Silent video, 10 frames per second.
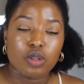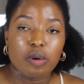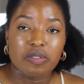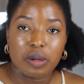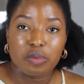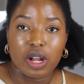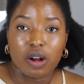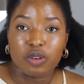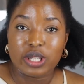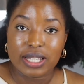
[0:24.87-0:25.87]
Some of them were
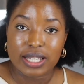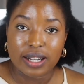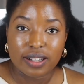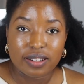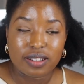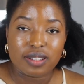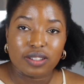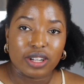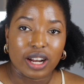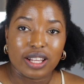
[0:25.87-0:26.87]
on sales,
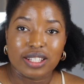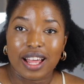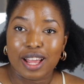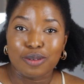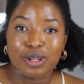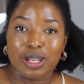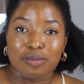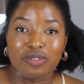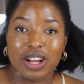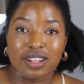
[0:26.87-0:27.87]
the others I got
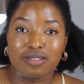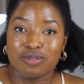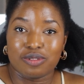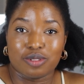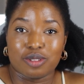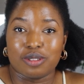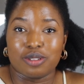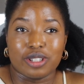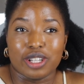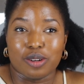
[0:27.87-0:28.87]
them
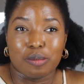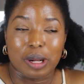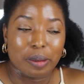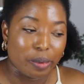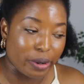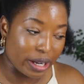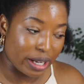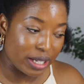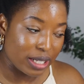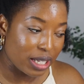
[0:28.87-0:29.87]
for a normal
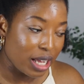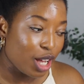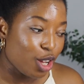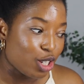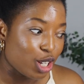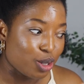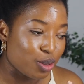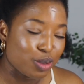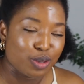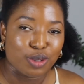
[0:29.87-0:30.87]
price. So I
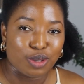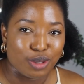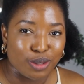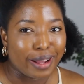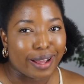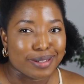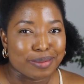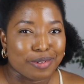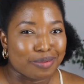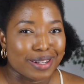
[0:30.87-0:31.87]
just want to show you guys
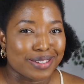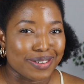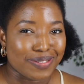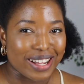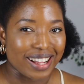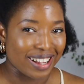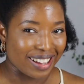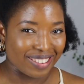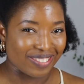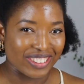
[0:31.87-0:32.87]
some of my
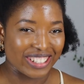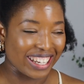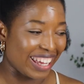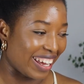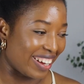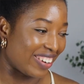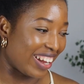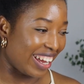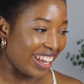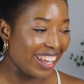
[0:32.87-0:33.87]
summer body care.
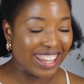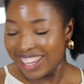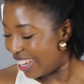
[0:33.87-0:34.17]
Okay,